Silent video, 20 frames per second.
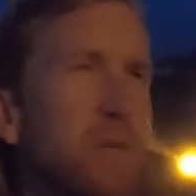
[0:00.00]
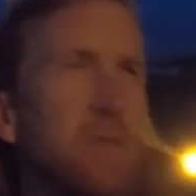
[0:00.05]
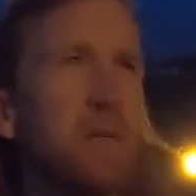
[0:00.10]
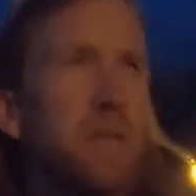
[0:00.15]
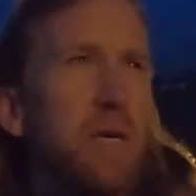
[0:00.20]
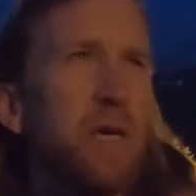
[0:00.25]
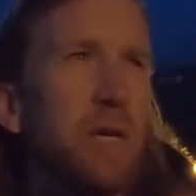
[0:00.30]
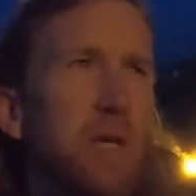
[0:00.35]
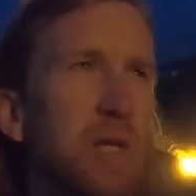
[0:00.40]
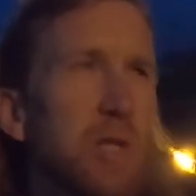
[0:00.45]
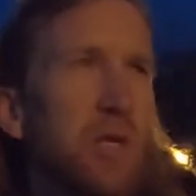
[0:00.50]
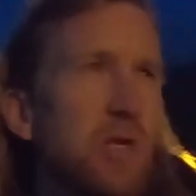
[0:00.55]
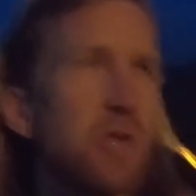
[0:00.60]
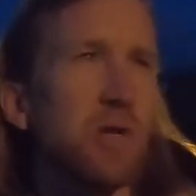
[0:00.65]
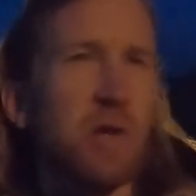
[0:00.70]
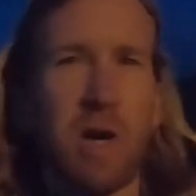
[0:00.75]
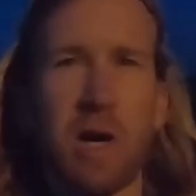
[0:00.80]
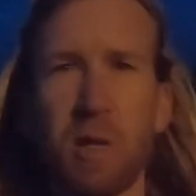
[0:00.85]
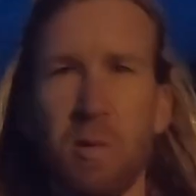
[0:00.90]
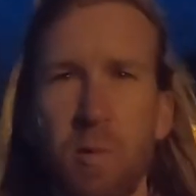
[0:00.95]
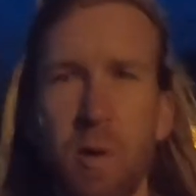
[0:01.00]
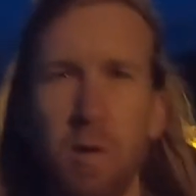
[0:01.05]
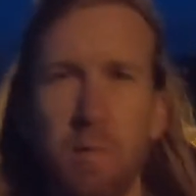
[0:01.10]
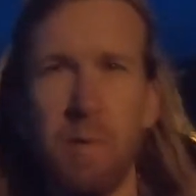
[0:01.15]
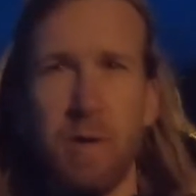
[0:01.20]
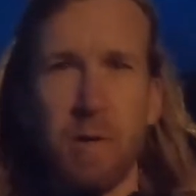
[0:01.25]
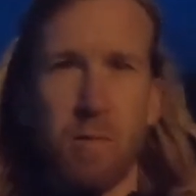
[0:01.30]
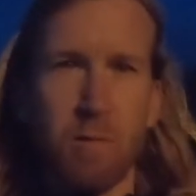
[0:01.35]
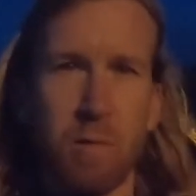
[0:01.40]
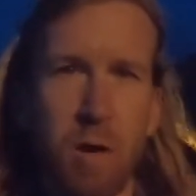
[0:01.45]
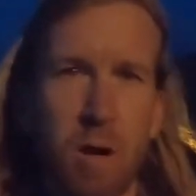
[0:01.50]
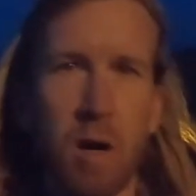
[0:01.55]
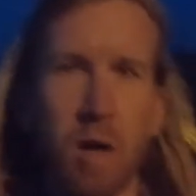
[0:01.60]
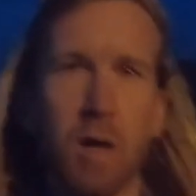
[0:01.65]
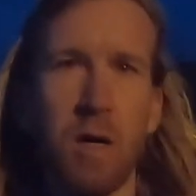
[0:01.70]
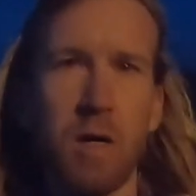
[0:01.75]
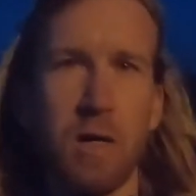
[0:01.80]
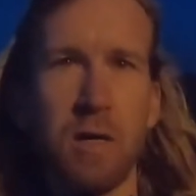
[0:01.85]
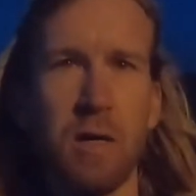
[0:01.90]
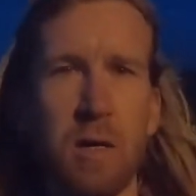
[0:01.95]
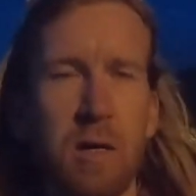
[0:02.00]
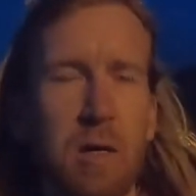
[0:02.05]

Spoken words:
deconstruct what went wrong.